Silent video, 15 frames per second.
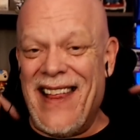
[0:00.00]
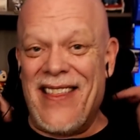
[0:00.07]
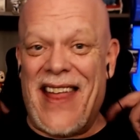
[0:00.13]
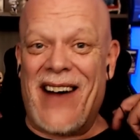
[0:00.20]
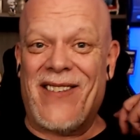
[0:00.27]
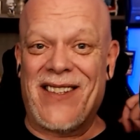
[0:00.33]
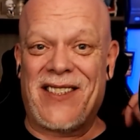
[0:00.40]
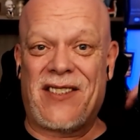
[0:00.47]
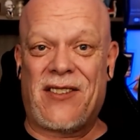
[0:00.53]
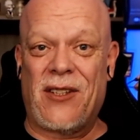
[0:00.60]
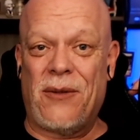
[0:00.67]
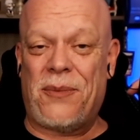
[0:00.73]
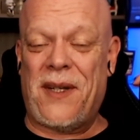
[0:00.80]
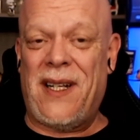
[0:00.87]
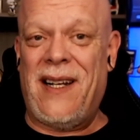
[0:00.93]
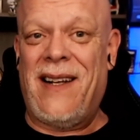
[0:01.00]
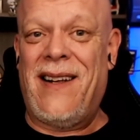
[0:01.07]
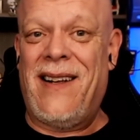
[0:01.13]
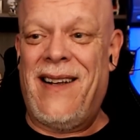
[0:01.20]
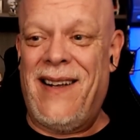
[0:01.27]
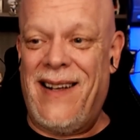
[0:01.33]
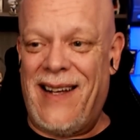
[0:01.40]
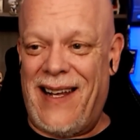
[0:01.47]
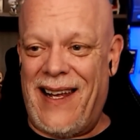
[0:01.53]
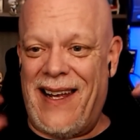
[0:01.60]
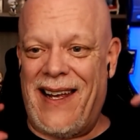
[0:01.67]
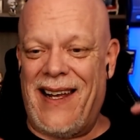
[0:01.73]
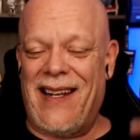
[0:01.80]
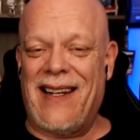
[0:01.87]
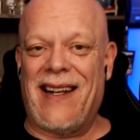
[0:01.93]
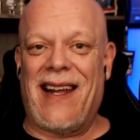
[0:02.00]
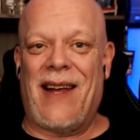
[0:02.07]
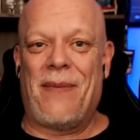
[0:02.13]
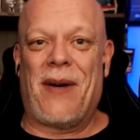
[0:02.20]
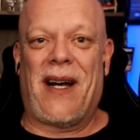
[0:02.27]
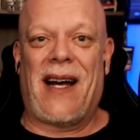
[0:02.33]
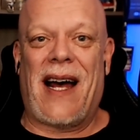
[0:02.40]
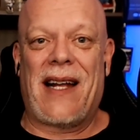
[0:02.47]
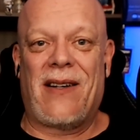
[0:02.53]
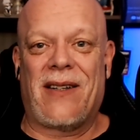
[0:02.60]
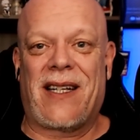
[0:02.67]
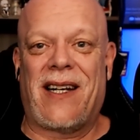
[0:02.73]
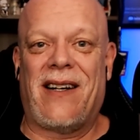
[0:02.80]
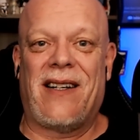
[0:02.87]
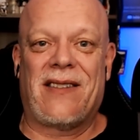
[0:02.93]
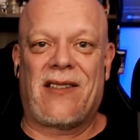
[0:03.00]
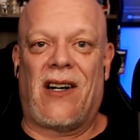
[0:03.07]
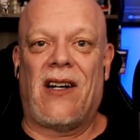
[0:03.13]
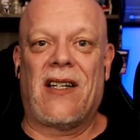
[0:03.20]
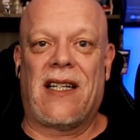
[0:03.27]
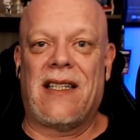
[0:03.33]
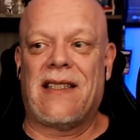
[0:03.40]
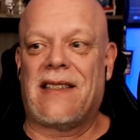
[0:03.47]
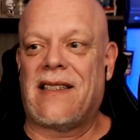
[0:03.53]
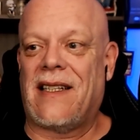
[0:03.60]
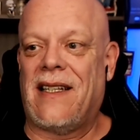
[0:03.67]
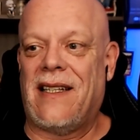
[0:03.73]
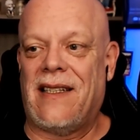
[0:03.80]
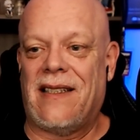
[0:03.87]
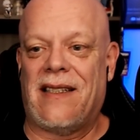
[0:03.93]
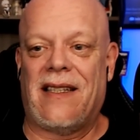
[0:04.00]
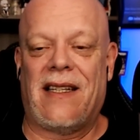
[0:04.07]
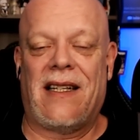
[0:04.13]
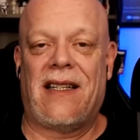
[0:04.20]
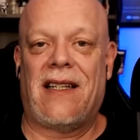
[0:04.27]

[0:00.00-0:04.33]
That was stupid. But I don't care, as long as in